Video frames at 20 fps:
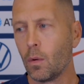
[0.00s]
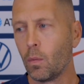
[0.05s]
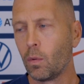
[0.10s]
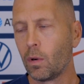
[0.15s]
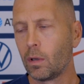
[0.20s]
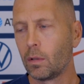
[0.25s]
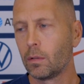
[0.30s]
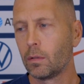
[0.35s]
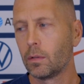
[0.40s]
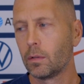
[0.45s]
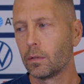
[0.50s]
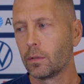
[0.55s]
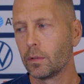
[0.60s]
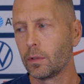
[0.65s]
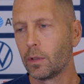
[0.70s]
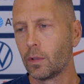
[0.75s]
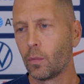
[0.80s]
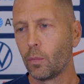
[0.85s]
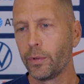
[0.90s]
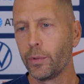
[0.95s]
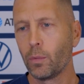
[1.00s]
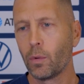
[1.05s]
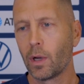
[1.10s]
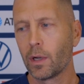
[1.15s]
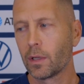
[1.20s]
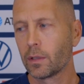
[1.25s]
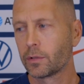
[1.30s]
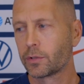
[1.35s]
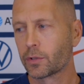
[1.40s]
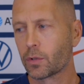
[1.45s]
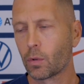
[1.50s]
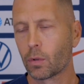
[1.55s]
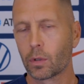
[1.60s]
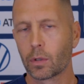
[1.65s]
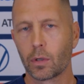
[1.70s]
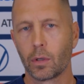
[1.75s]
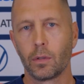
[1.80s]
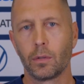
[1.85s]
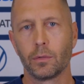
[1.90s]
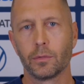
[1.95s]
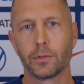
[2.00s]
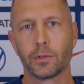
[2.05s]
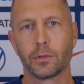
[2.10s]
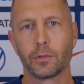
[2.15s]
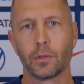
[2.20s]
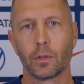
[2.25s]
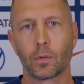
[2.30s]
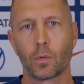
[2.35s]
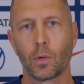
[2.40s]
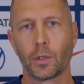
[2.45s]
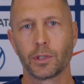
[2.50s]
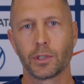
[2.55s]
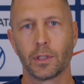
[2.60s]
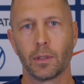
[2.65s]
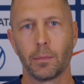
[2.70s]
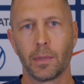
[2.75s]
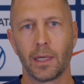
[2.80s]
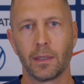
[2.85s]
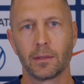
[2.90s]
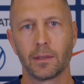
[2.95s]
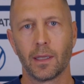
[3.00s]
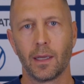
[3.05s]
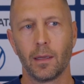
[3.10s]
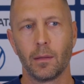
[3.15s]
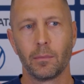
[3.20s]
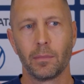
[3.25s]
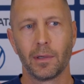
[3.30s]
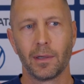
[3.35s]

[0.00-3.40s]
Well, you know, we want to score goals. There's no question about that.